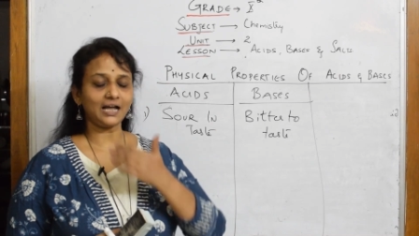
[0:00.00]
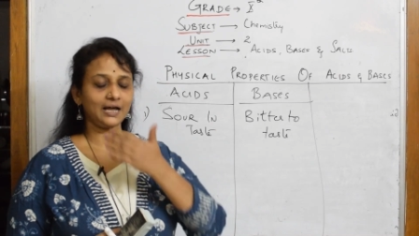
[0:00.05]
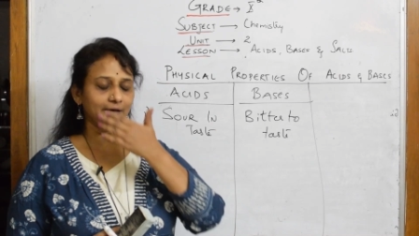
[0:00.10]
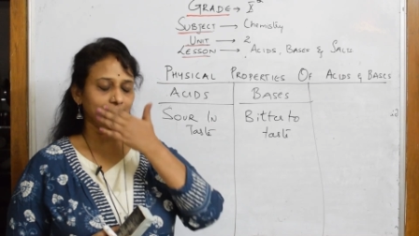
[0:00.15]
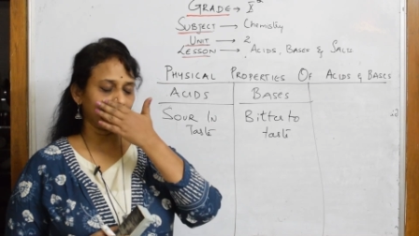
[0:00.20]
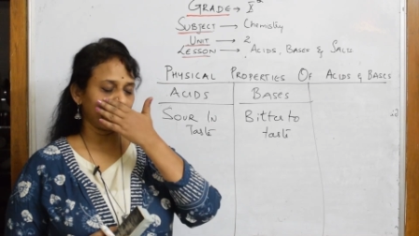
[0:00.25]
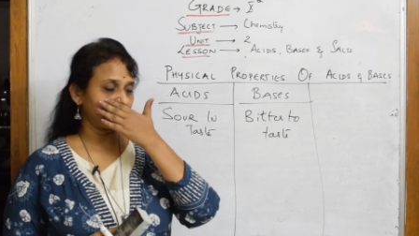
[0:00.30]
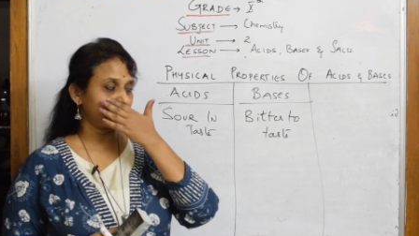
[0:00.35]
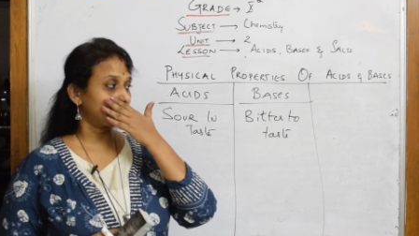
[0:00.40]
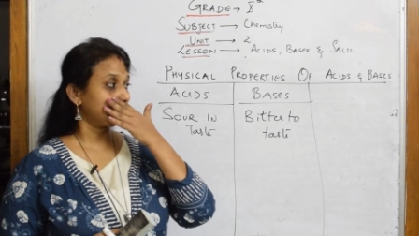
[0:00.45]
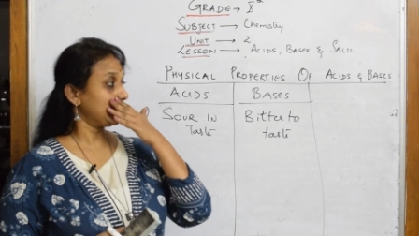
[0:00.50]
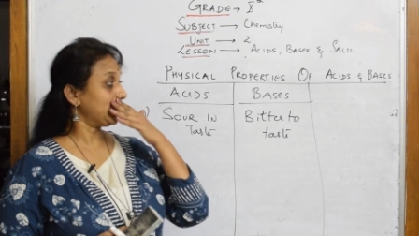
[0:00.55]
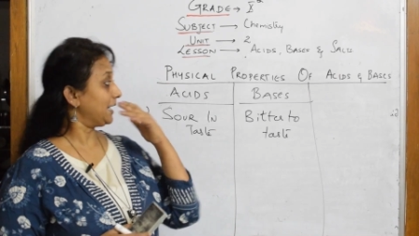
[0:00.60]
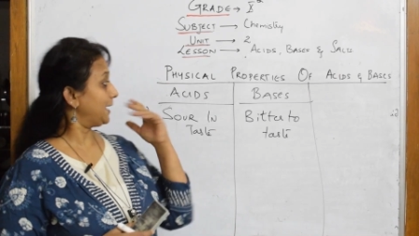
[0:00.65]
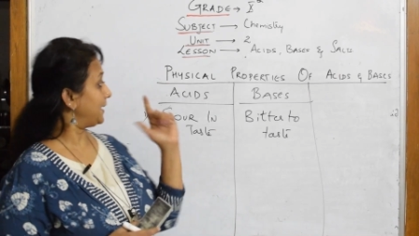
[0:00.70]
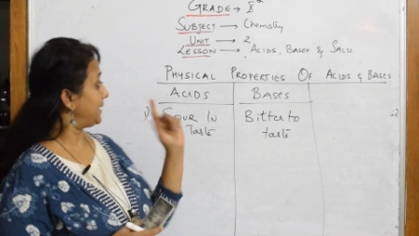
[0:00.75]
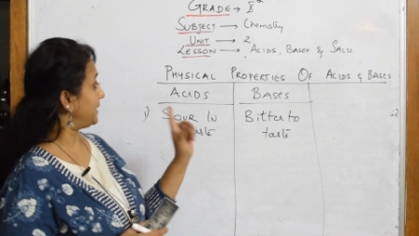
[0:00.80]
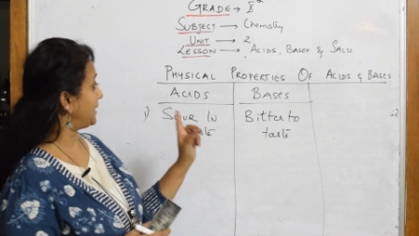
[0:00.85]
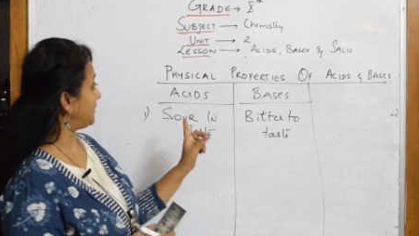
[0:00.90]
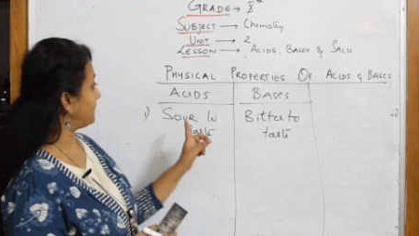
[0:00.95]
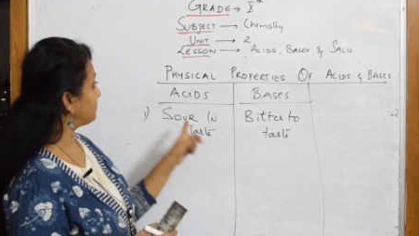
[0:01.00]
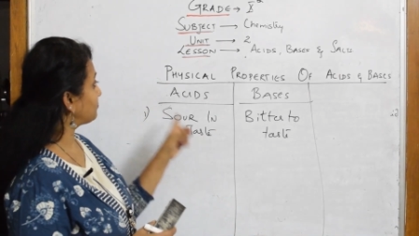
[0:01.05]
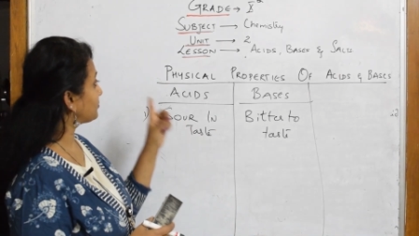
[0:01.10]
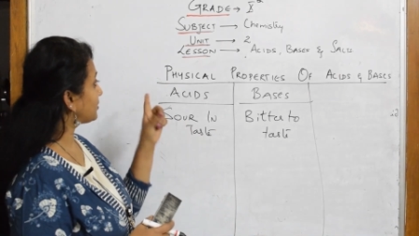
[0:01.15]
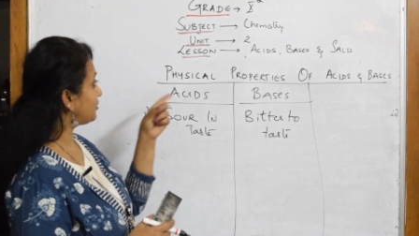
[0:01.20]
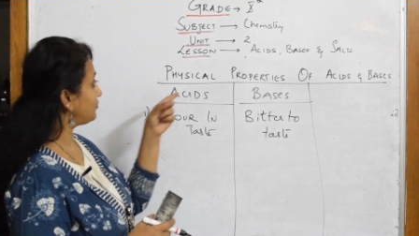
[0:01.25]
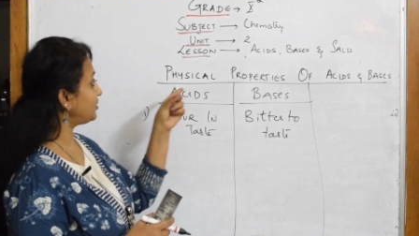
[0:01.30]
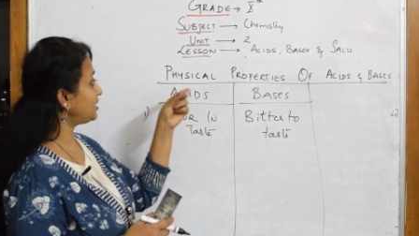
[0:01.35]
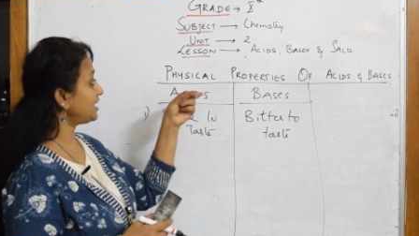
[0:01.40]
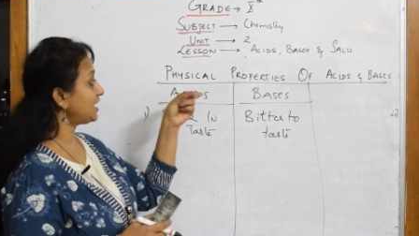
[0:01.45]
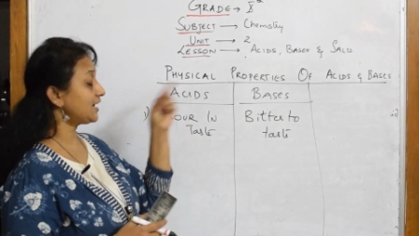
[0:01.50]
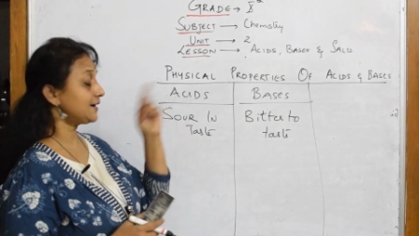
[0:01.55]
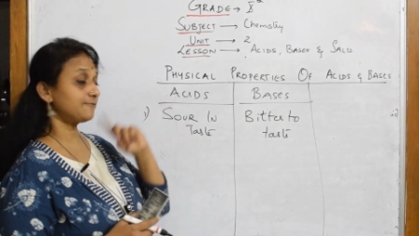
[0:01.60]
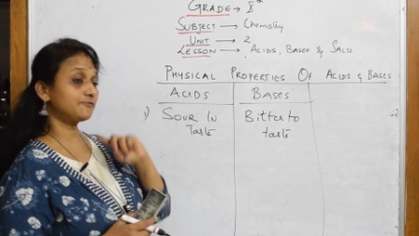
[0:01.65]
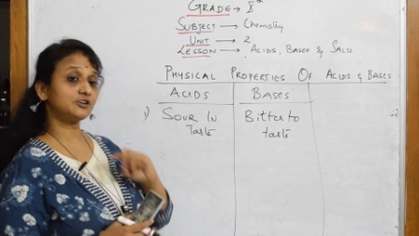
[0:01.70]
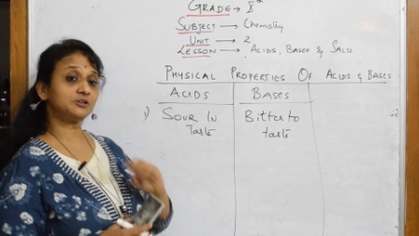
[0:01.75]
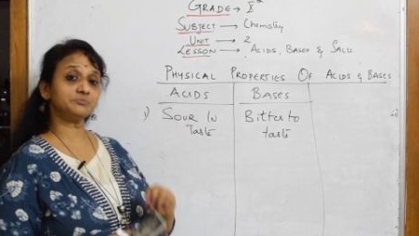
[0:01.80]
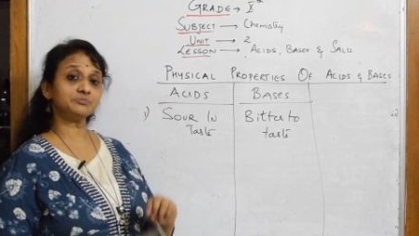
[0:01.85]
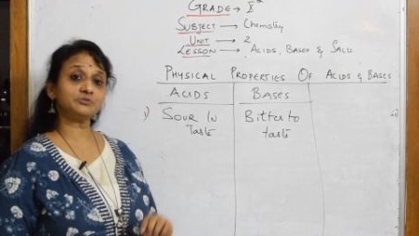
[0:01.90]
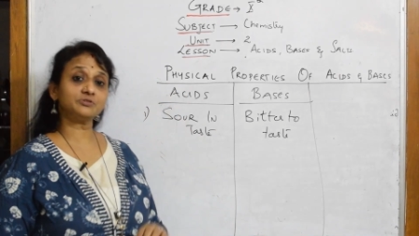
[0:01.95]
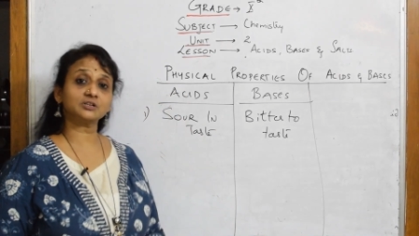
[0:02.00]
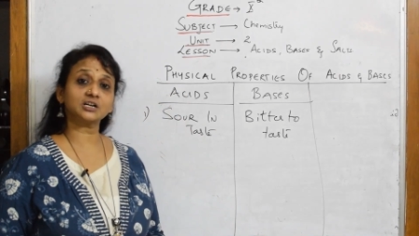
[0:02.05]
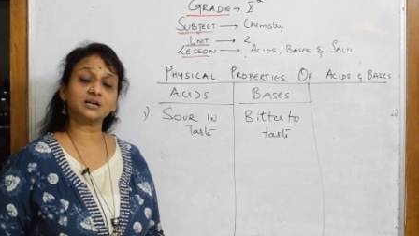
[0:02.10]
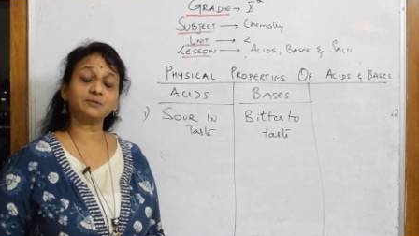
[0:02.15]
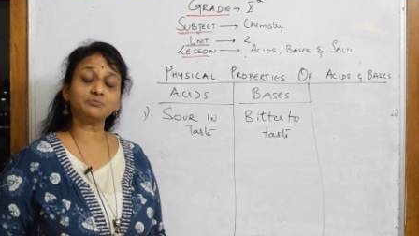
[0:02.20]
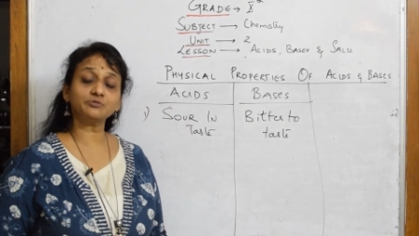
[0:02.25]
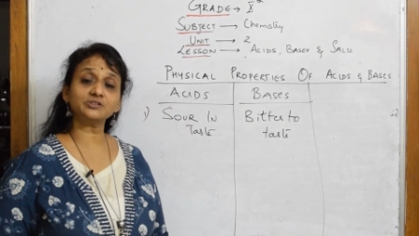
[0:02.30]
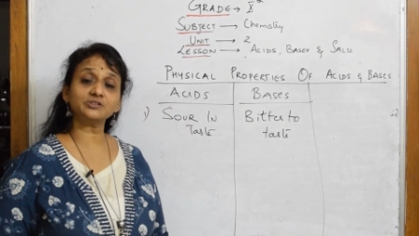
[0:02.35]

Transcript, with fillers: Right. Now, when I have come, come